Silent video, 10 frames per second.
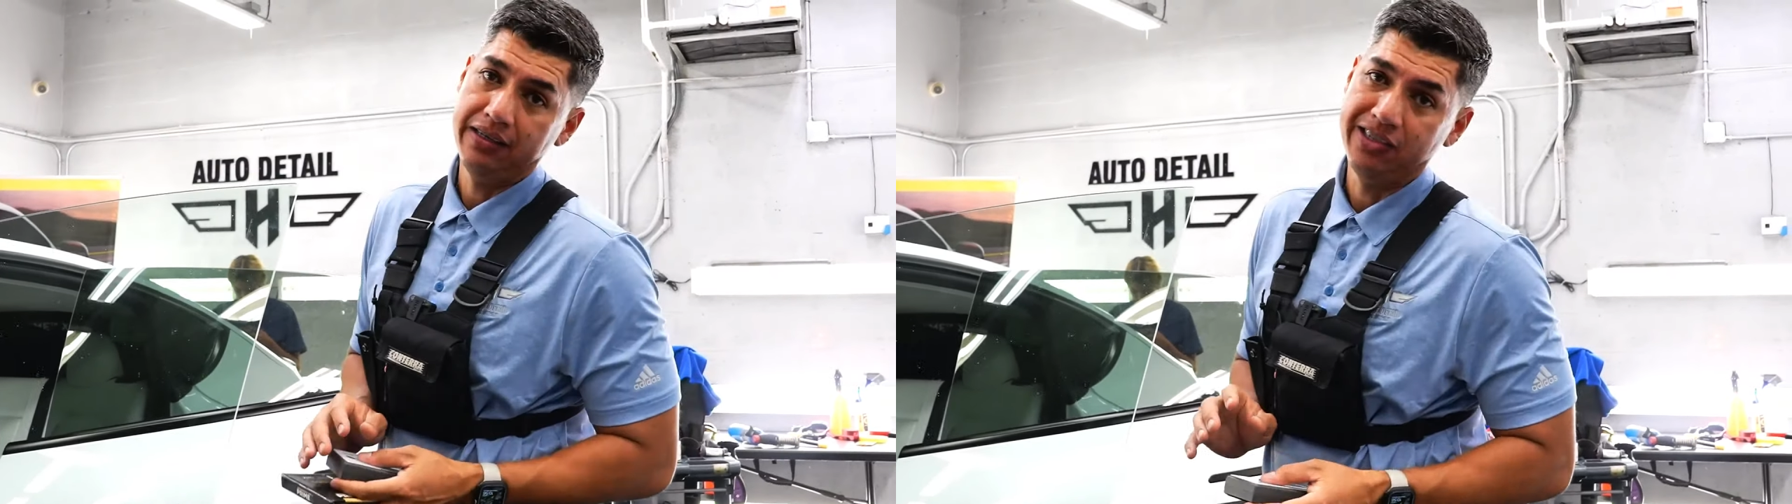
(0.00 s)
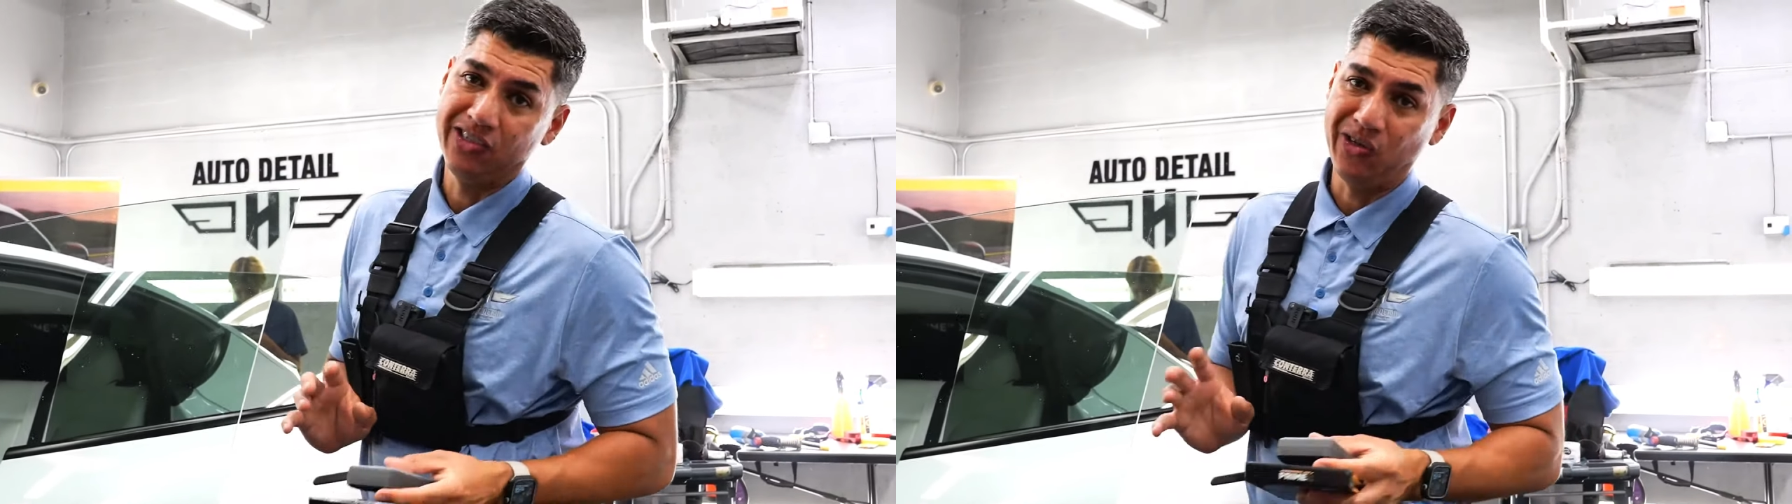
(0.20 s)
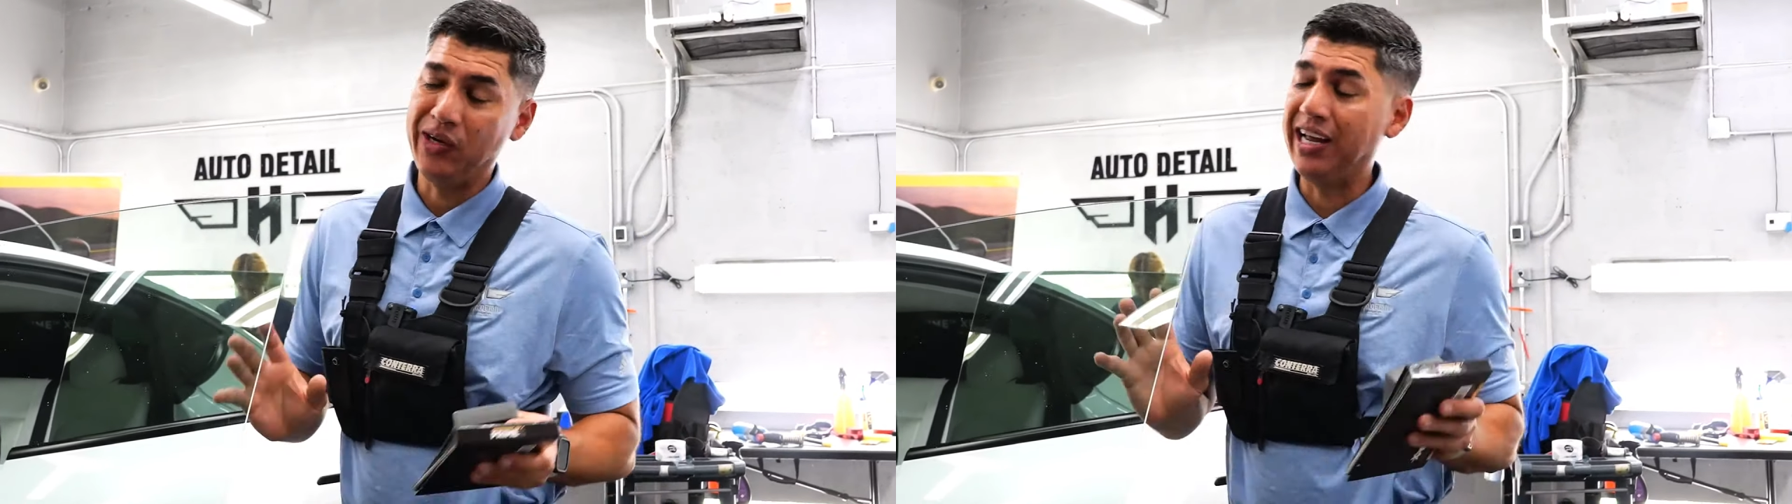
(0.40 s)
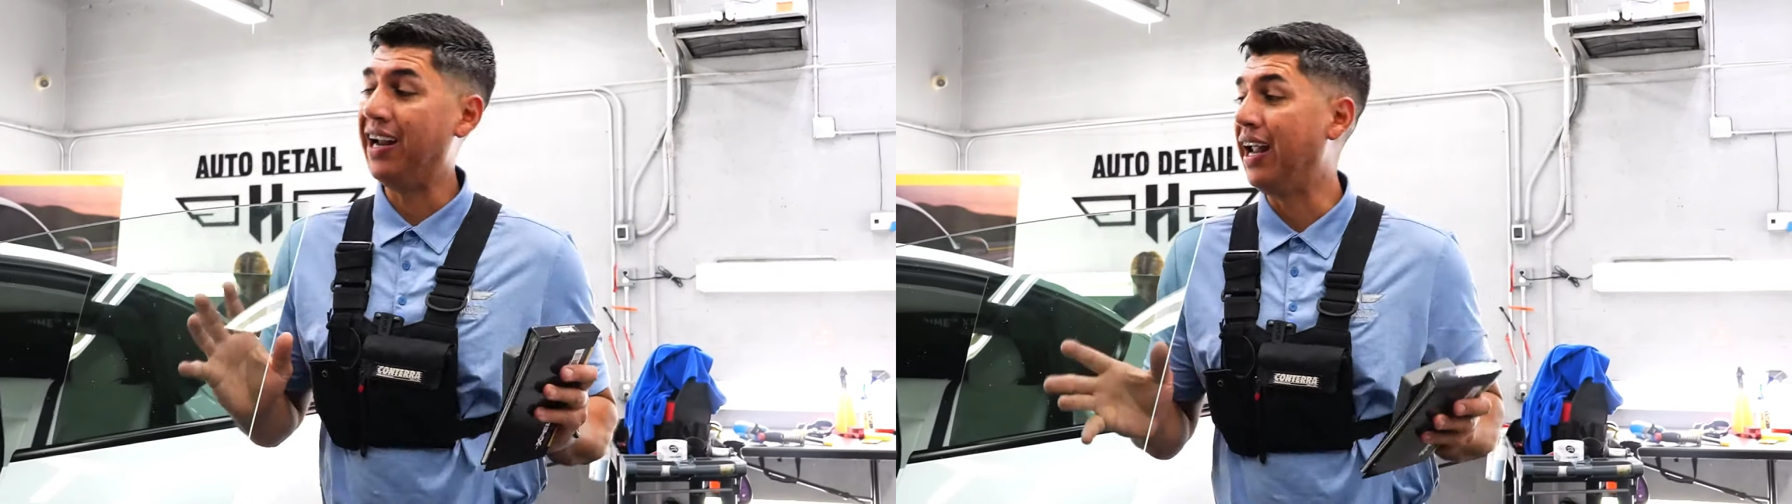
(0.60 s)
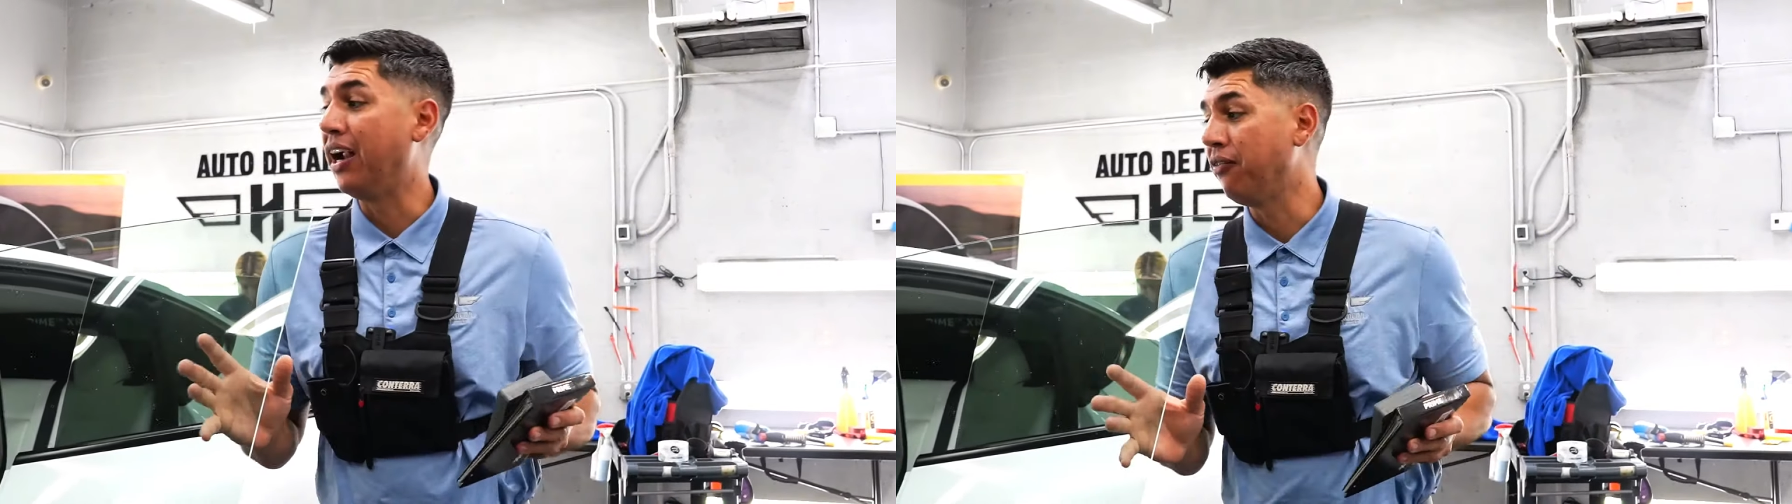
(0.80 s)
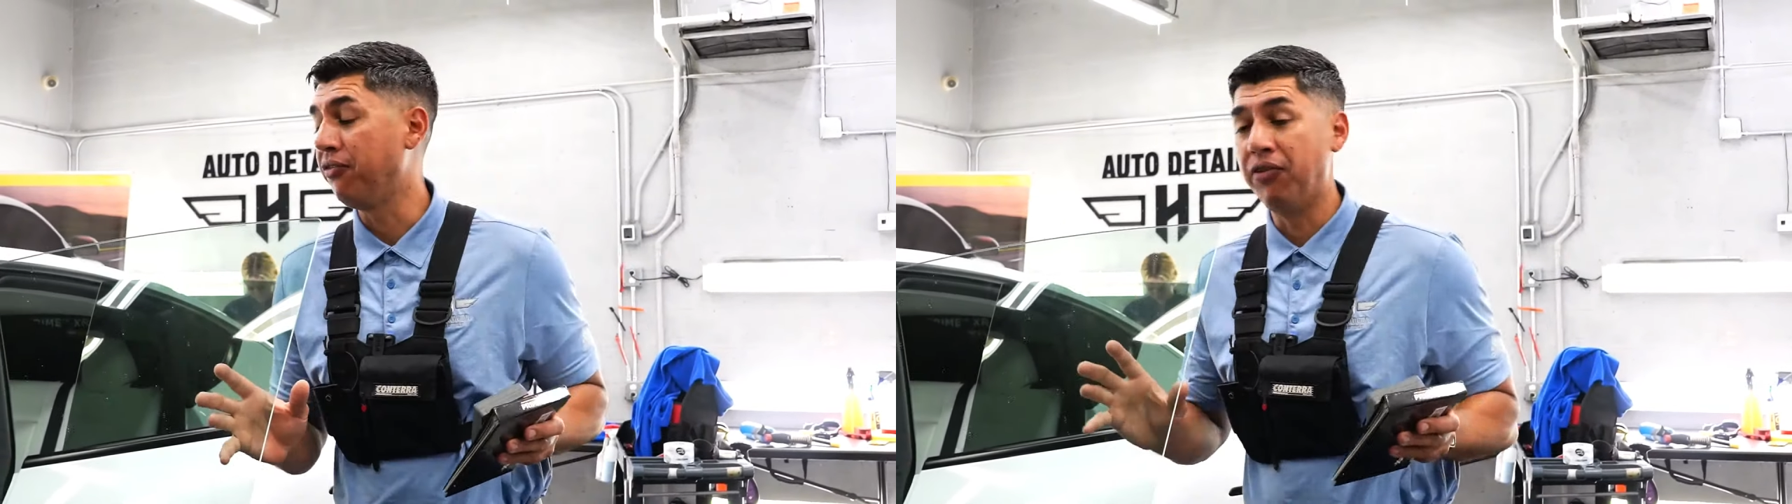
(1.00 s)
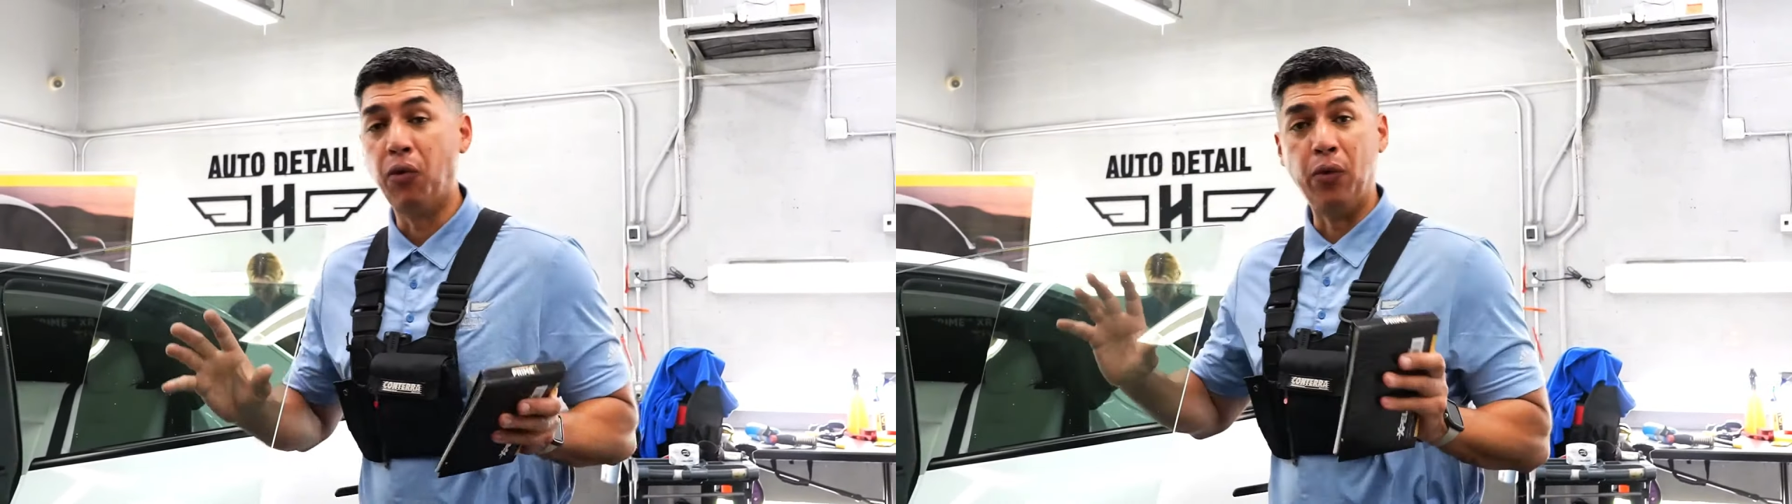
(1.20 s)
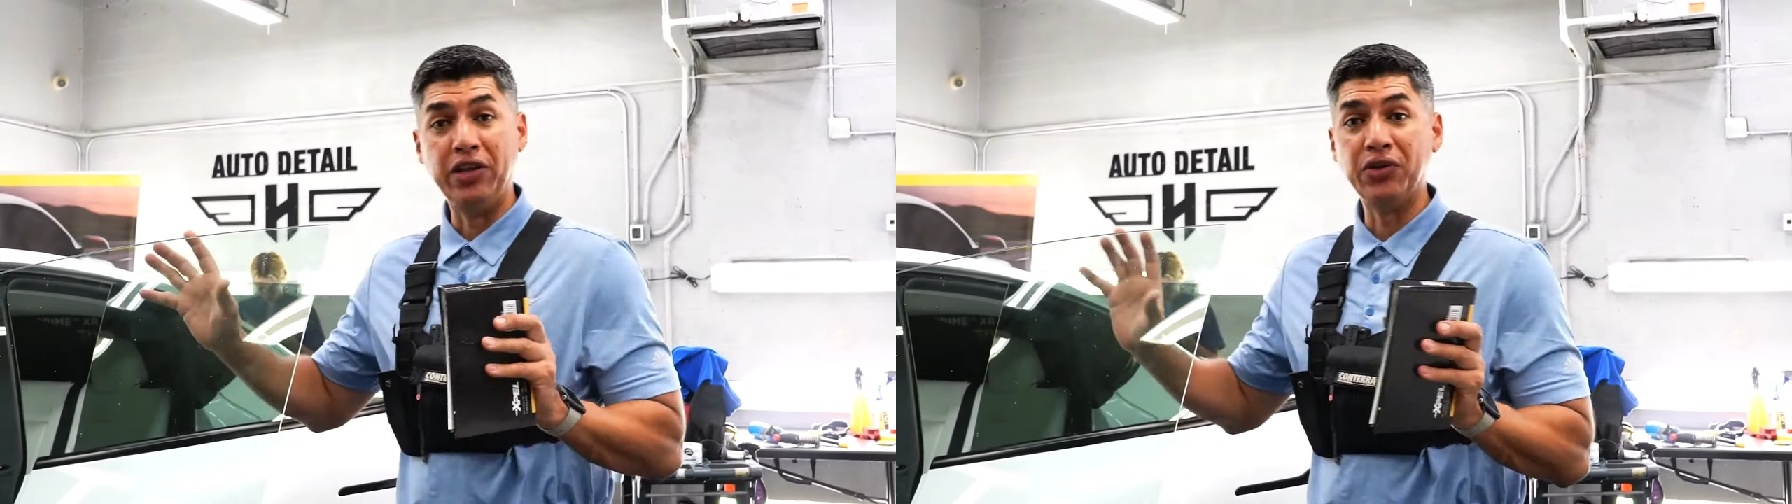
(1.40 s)
So we got a lot of
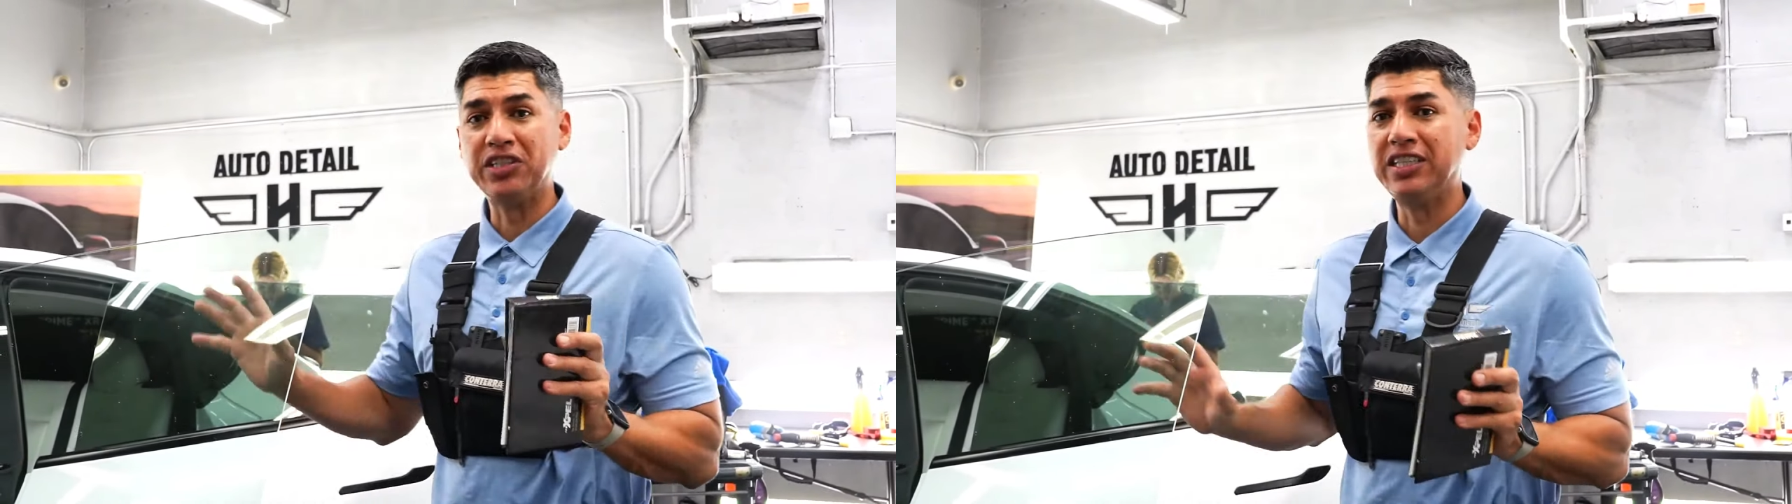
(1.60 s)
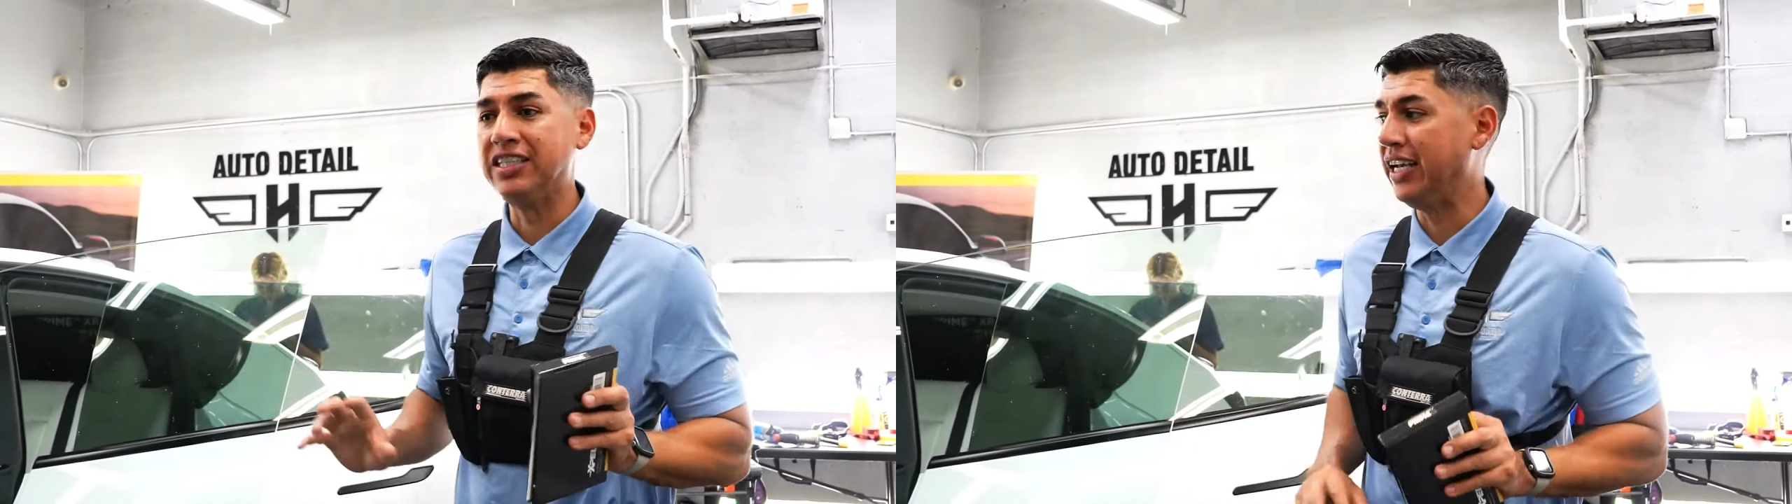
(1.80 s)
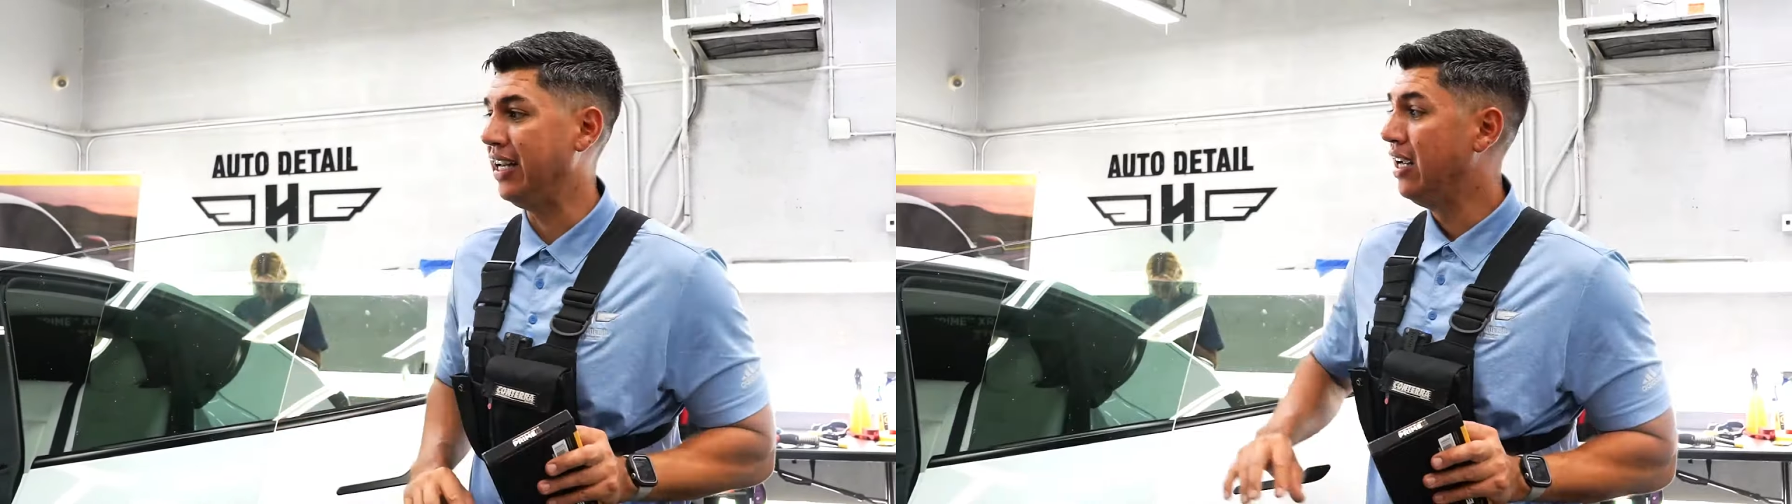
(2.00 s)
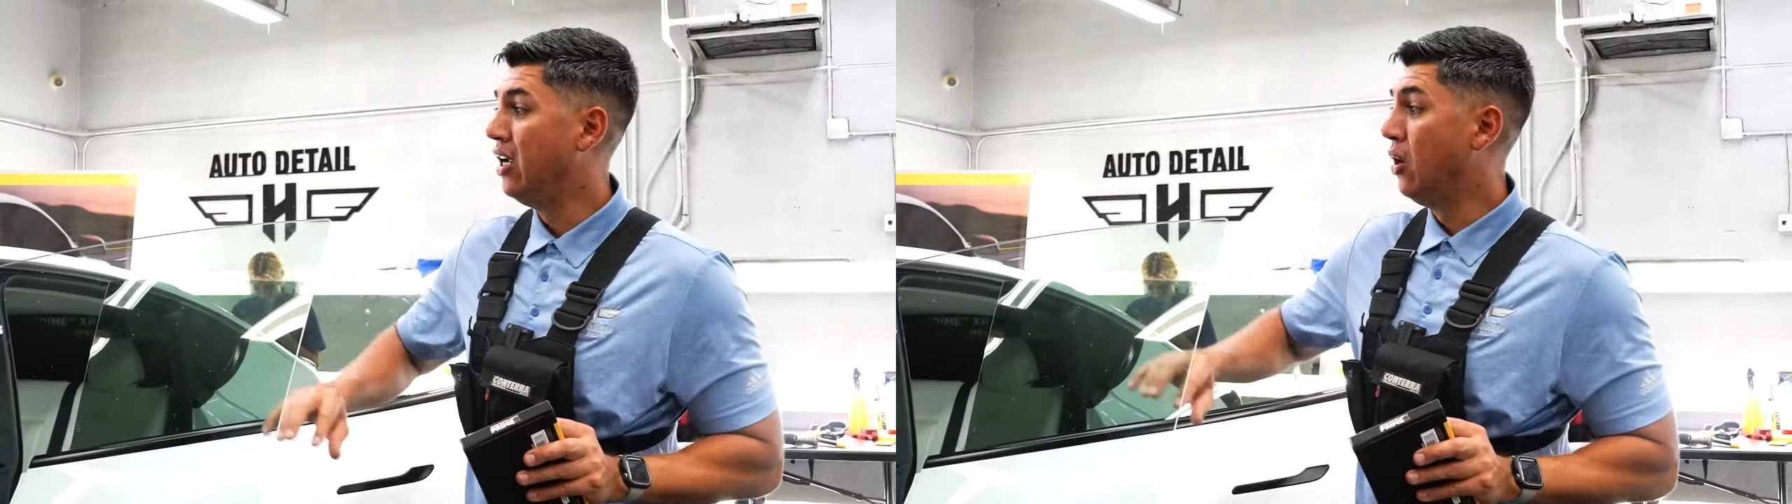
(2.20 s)
windows to tint.